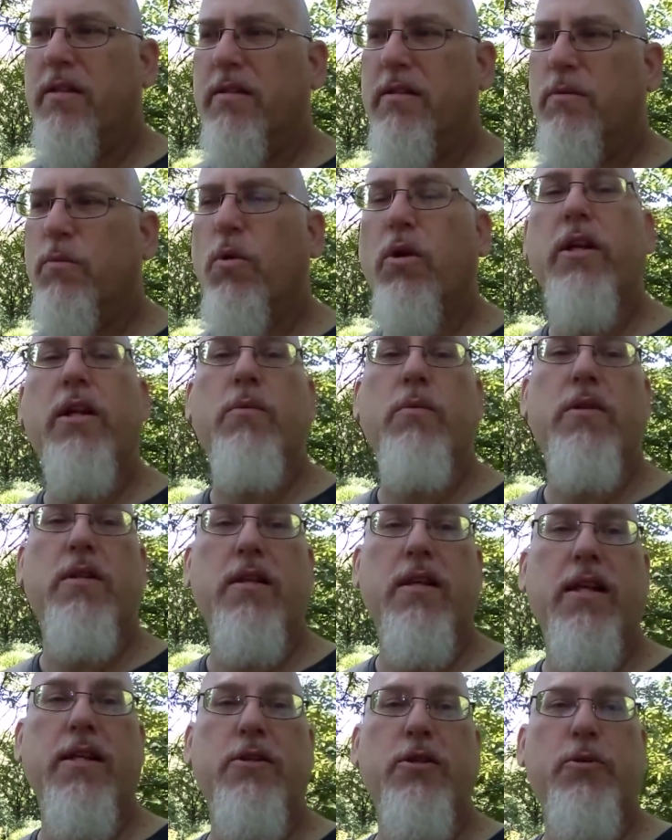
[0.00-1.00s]
working with the
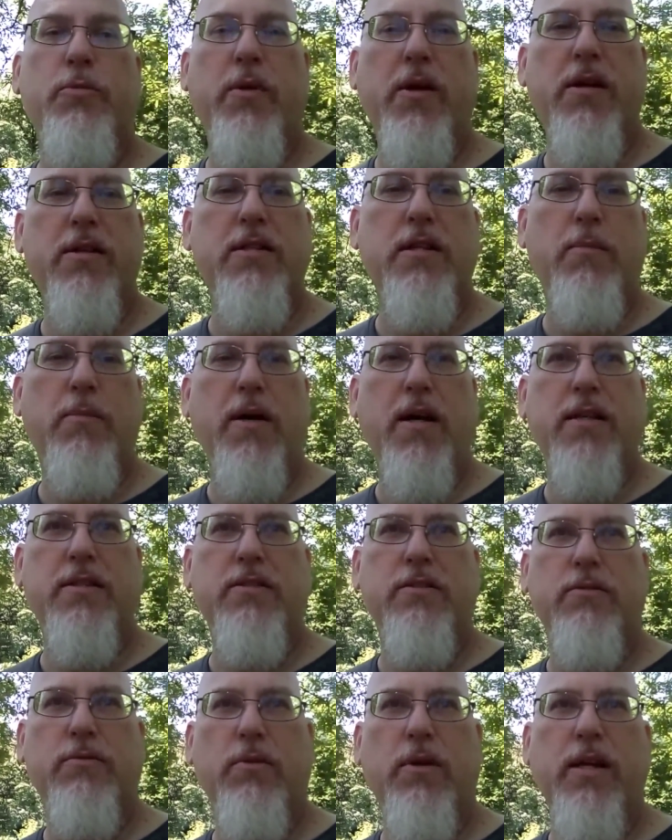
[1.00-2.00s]
nature spirits in a
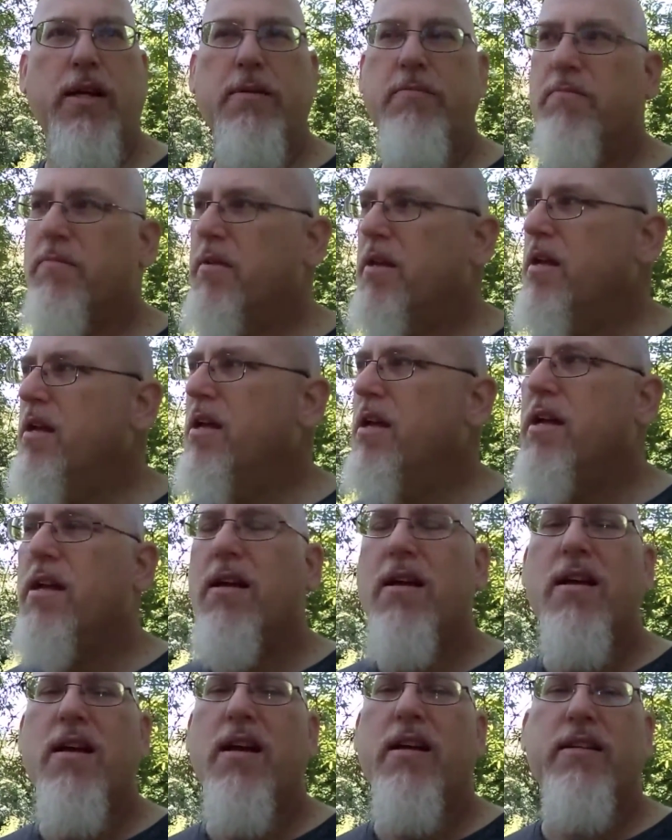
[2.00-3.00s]
positive way
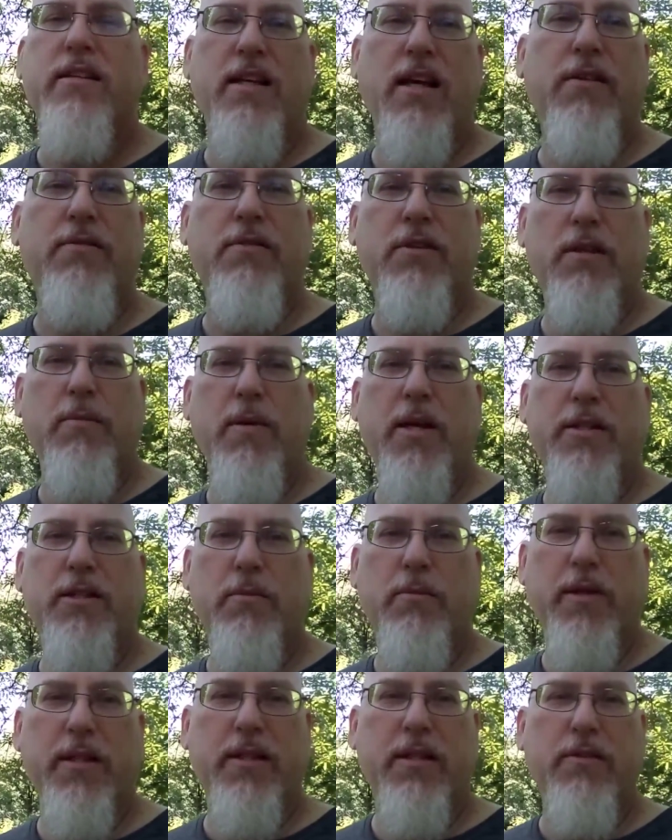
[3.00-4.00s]
definitely makes a
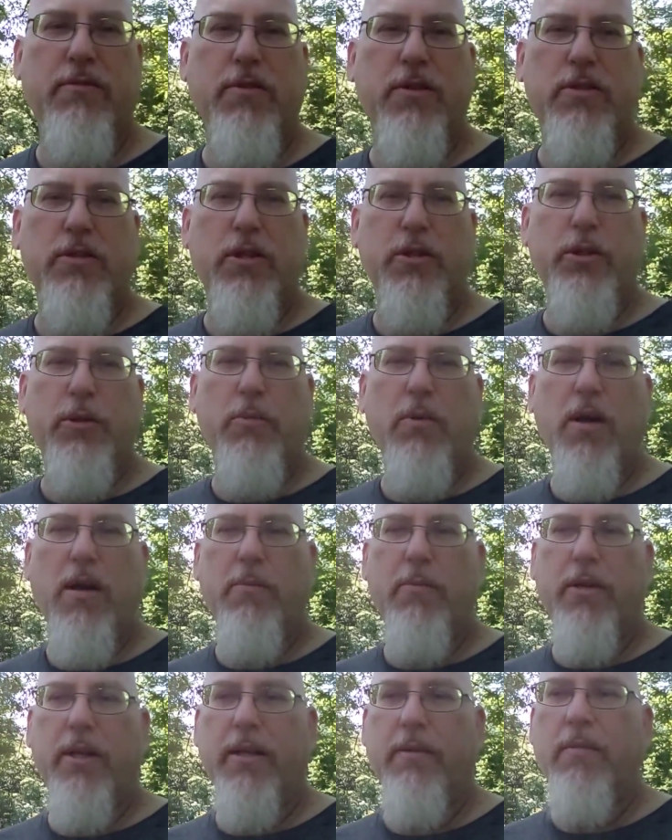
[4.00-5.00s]
big difference on your
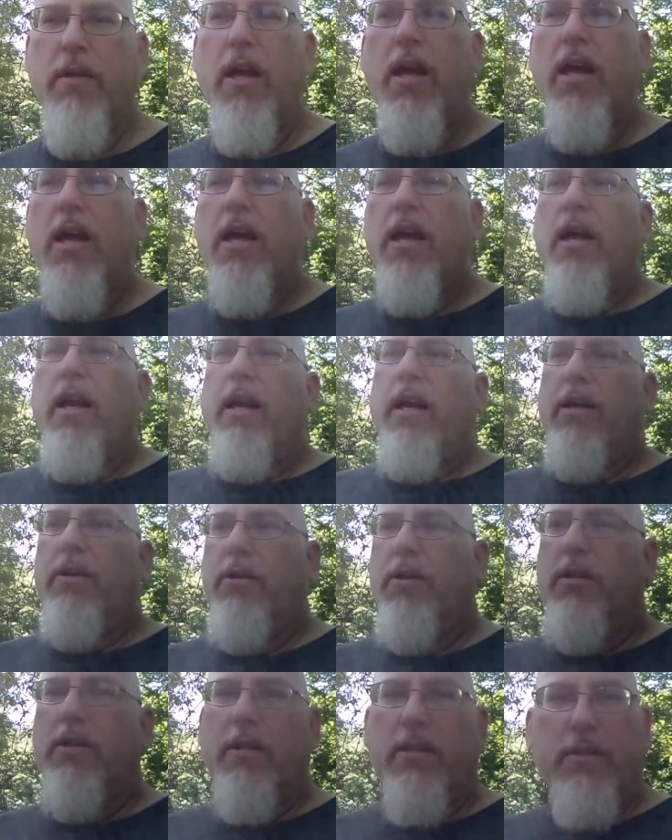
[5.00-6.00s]
property. Now, you
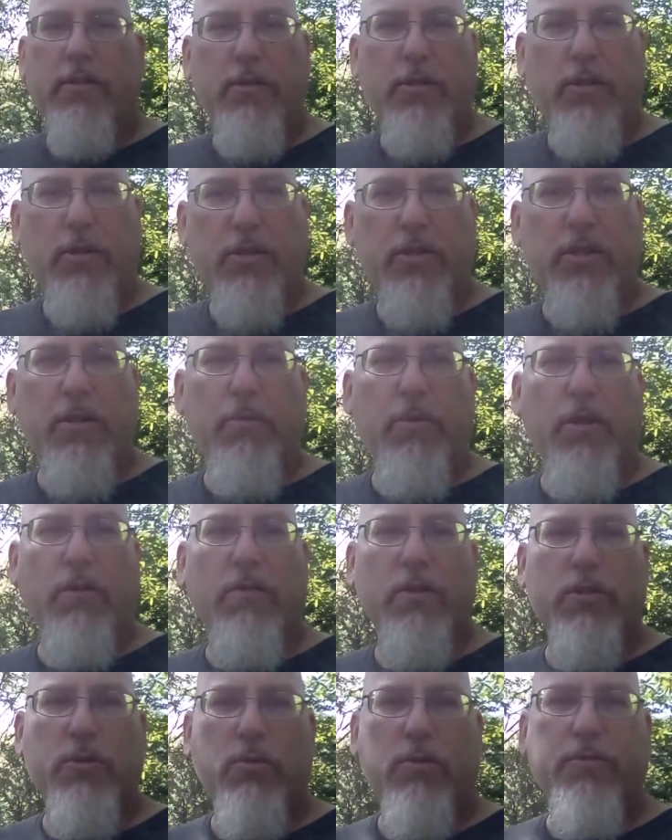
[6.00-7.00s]
can do a similar
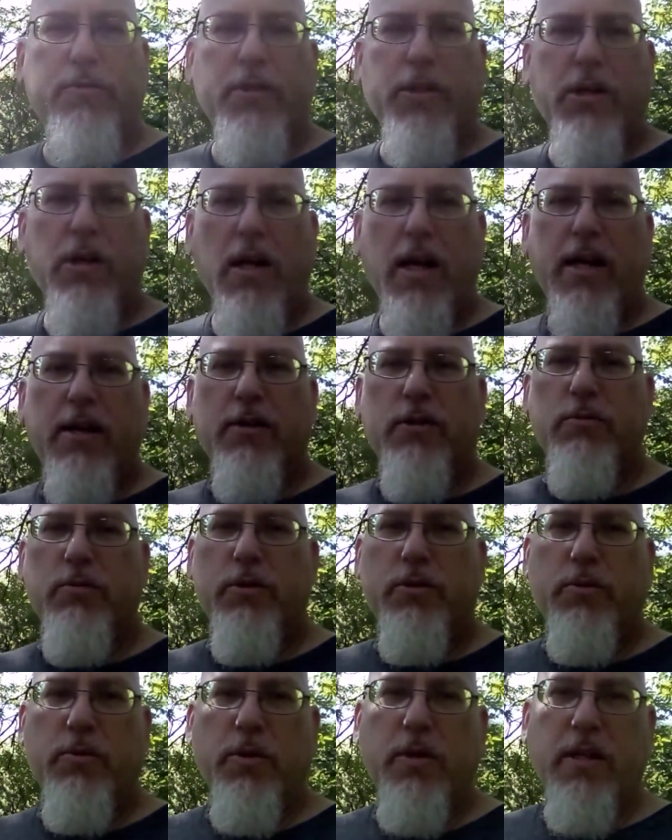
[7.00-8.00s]
ritual for your house,
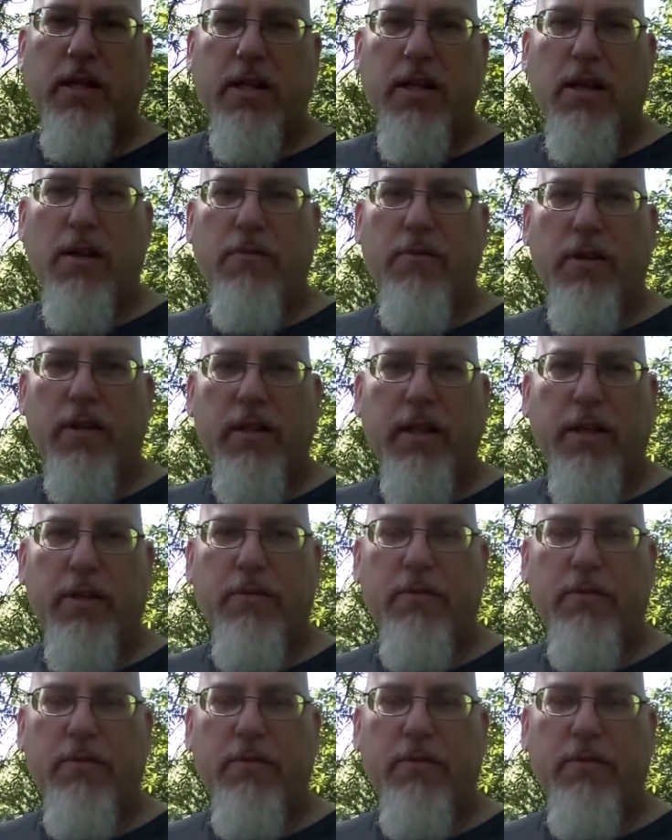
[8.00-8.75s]
which we're going to cover in a later